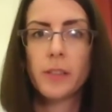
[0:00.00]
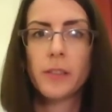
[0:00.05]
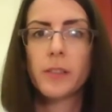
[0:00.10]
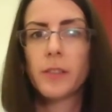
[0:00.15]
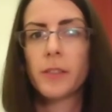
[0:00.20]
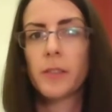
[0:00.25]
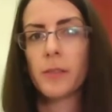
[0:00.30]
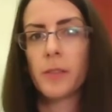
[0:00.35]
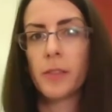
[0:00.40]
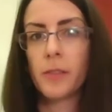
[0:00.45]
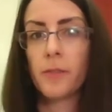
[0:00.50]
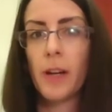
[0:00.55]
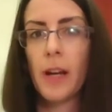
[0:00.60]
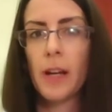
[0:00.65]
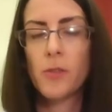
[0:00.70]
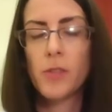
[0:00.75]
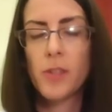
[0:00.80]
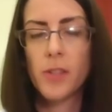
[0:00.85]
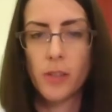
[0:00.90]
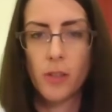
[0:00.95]
the
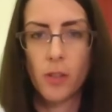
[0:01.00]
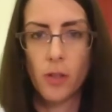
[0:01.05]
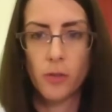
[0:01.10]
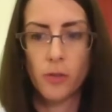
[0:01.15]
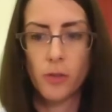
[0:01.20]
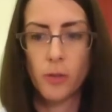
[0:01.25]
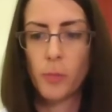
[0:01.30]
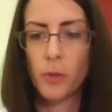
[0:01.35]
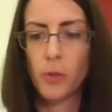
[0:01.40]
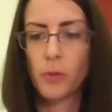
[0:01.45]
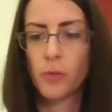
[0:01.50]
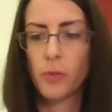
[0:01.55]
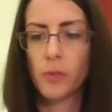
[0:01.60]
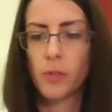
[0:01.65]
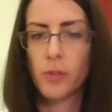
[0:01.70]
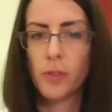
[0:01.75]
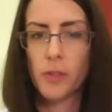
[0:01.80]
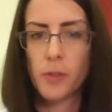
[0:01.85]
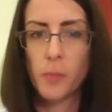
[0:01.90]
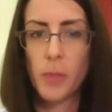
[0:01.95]
virus and contribute to the
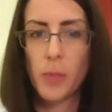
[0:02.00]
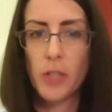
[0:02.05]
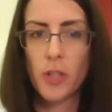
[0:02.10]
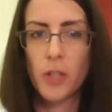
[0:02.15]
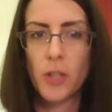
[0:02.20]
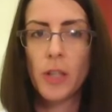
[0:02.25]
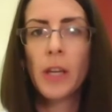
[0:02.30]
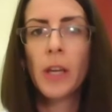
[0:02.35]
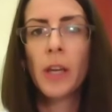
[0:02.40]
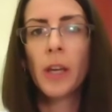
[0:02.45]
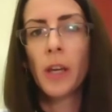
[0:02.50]
transmission.